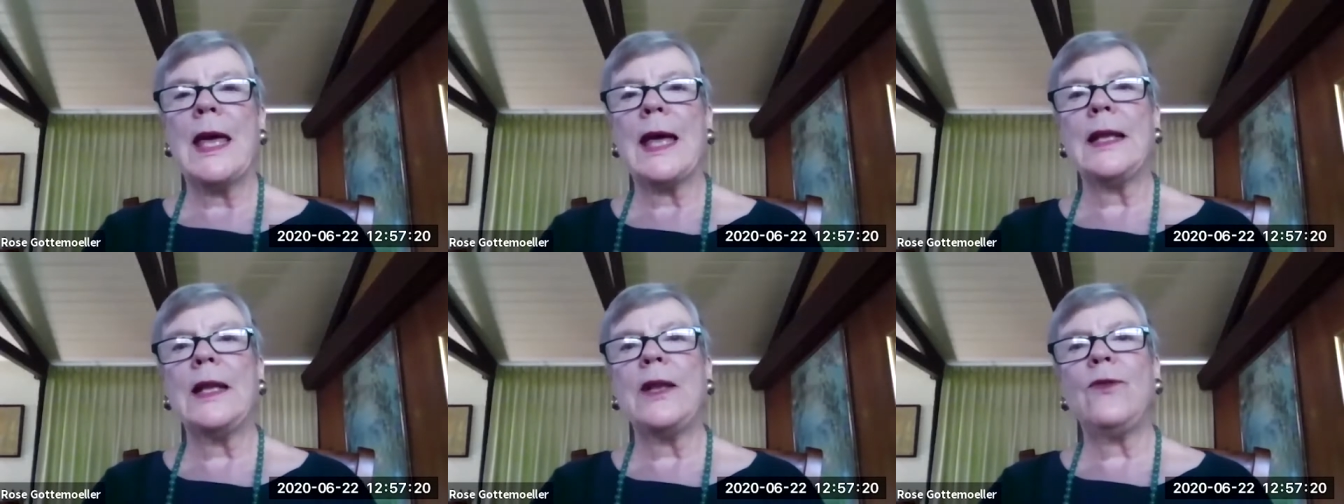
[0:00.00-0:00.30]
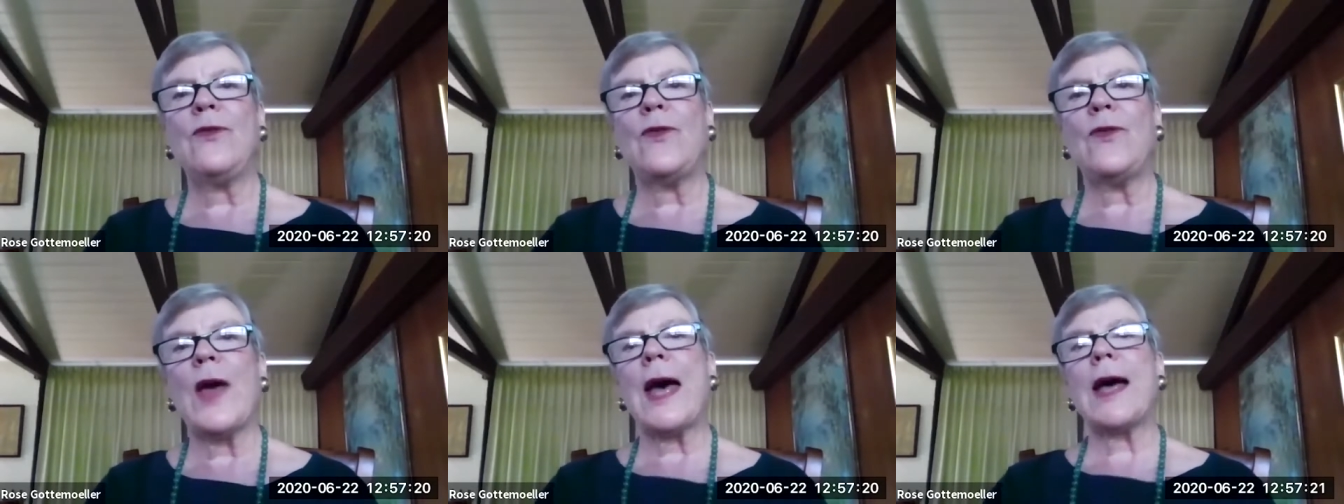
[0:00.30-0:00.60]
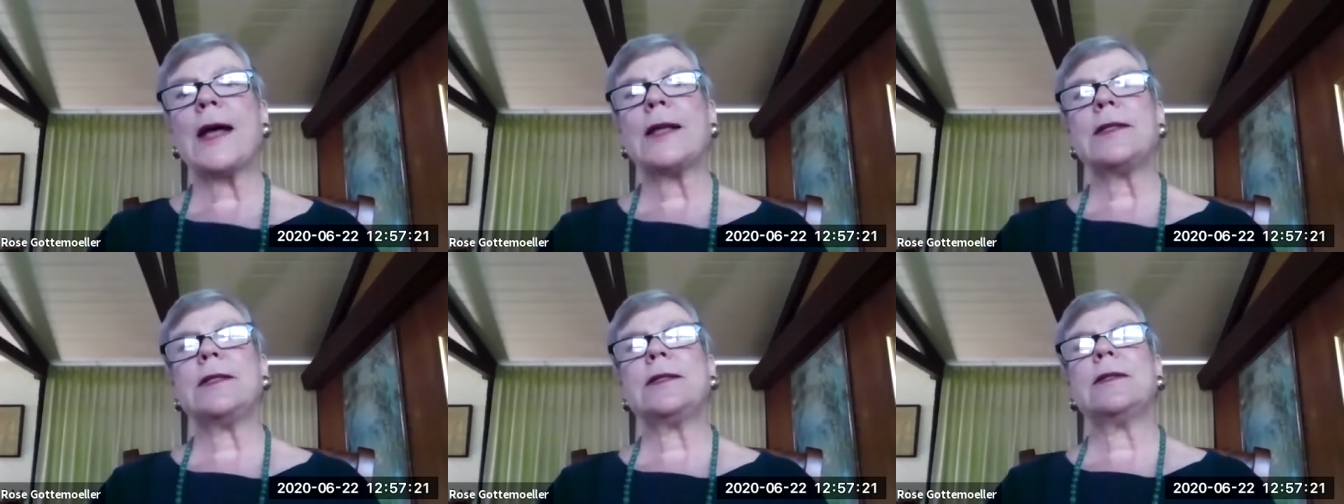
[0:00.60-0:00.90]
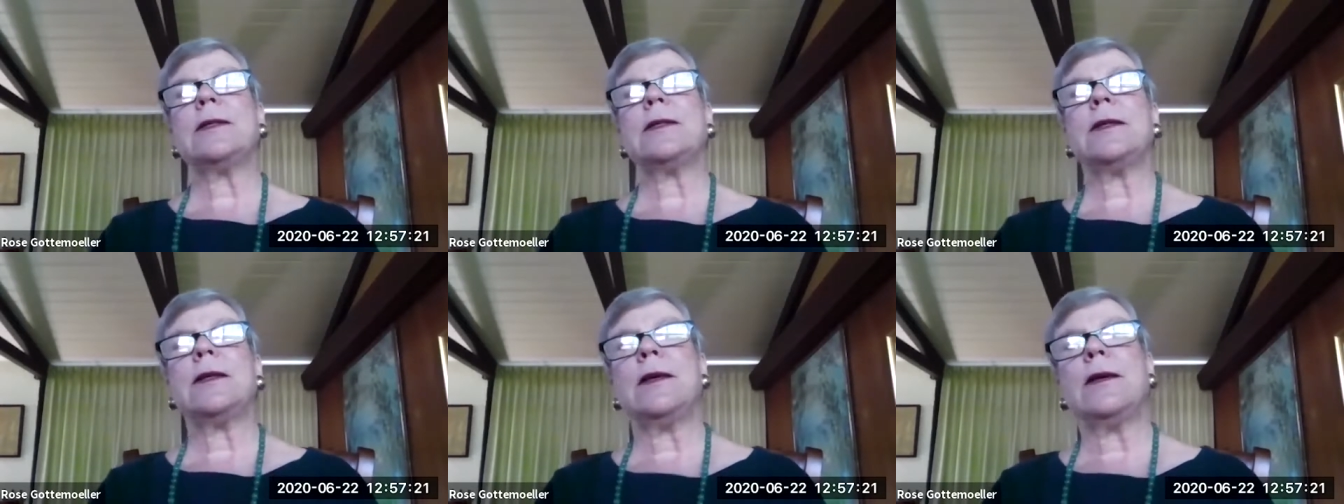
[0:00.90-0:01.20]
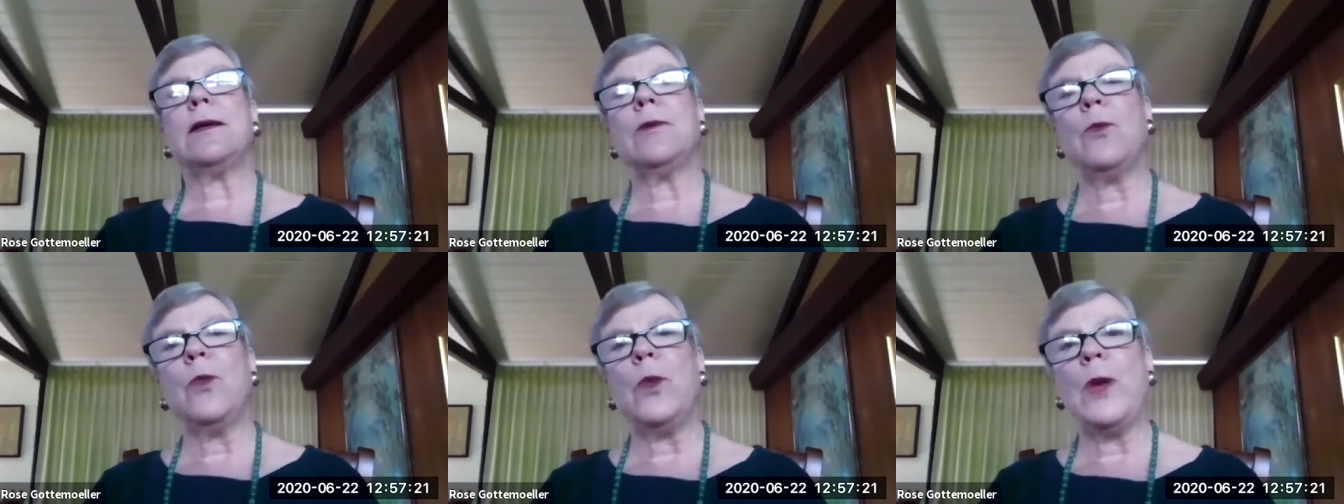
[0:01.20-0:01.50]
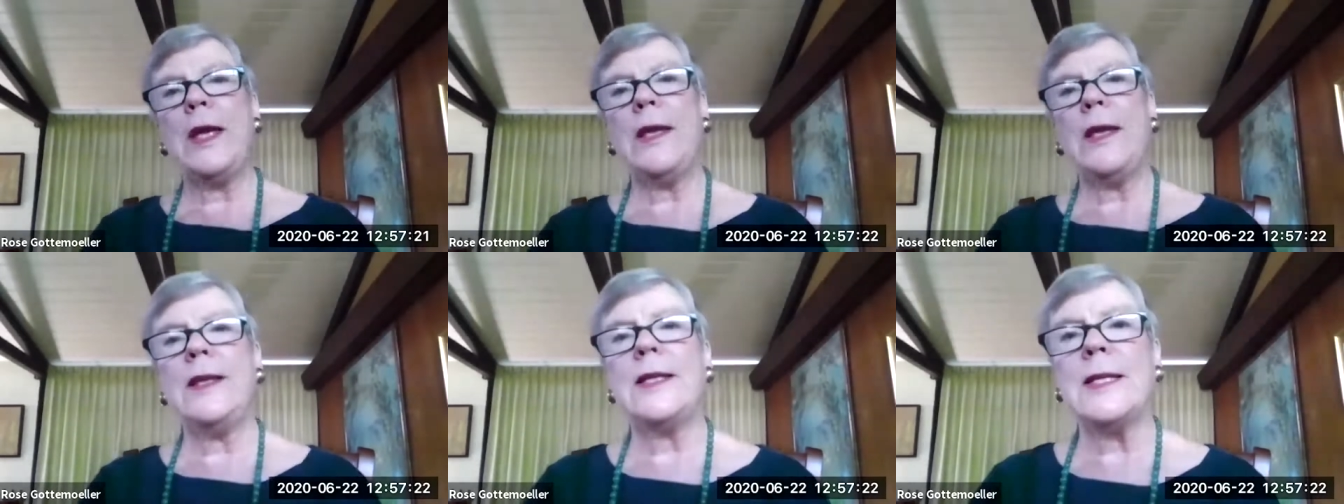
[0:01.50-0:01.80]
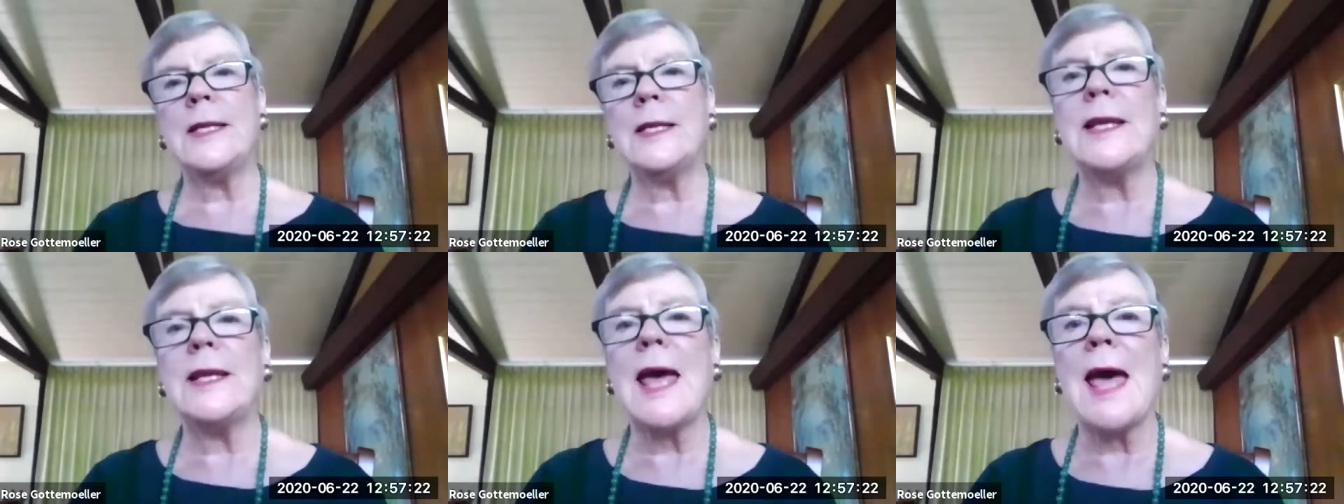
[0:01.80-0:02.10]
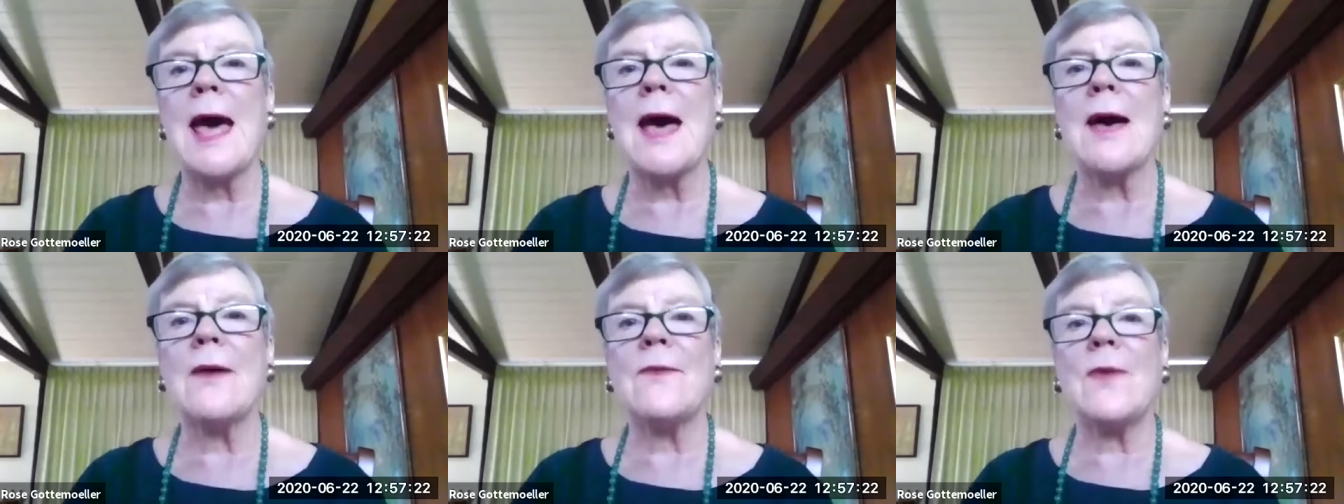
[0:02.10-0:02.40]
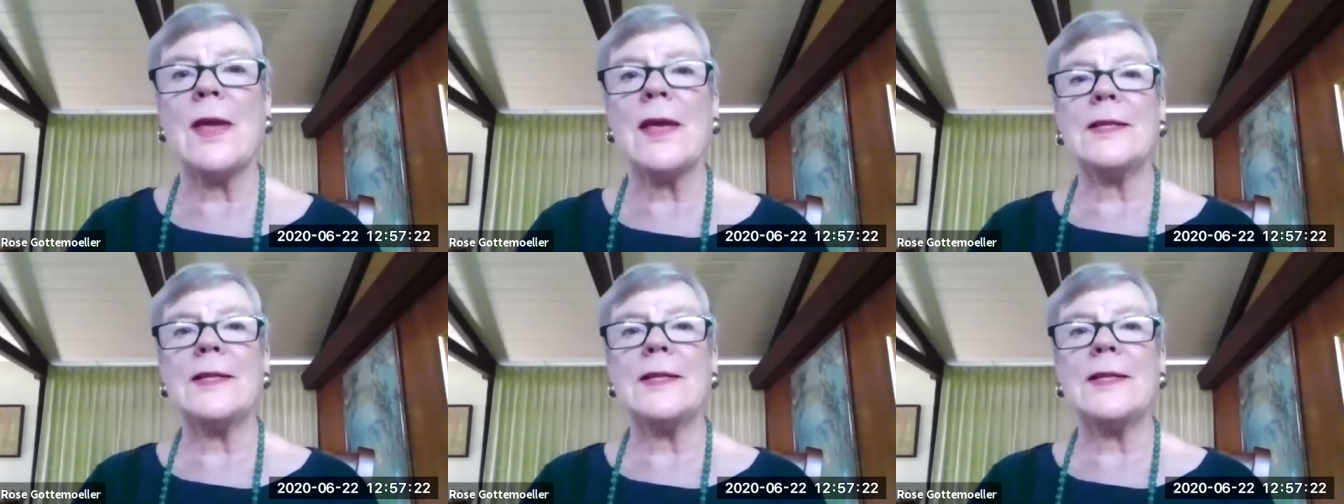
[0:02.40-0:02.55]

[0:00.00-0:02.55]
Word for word: And in fact, we did have